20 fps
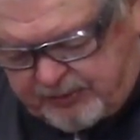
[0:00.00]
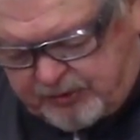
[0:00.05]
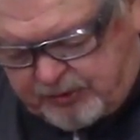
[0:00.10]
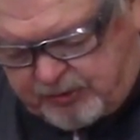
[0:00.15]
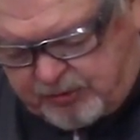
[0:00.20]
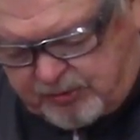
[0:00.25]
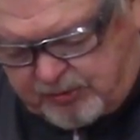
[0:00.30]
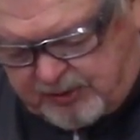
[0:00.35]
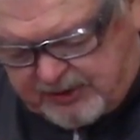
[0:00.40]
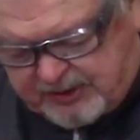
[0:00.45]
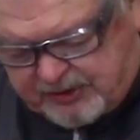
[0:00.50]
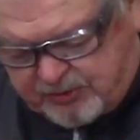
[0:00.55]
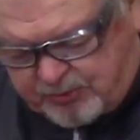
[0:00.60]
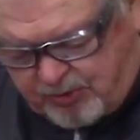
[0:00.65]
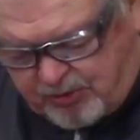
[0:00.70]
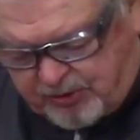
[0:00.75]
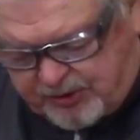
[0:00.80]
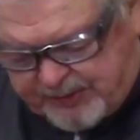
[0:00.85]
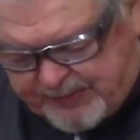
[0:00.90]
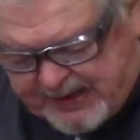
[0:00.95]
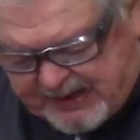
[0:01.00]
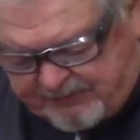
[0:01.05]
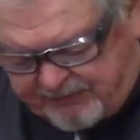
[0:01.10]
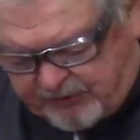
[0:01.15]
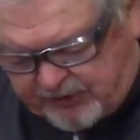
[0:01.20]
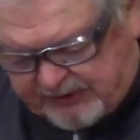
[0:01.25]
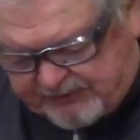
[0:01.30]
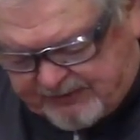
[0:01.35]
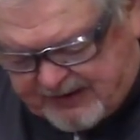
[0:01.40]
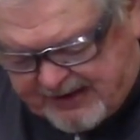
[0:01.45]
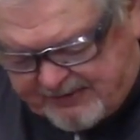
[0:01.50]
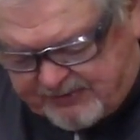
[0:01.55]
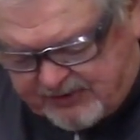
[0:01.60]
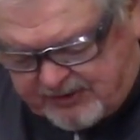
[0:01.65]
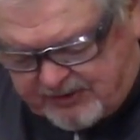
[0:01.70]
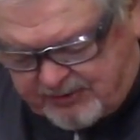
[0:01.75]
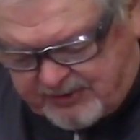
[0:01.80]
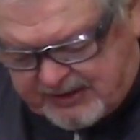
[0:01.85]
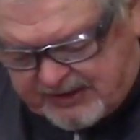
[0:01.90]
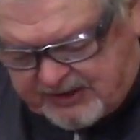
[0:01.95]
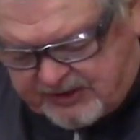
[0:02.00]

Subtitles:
Tool is rolled about 45 degrees.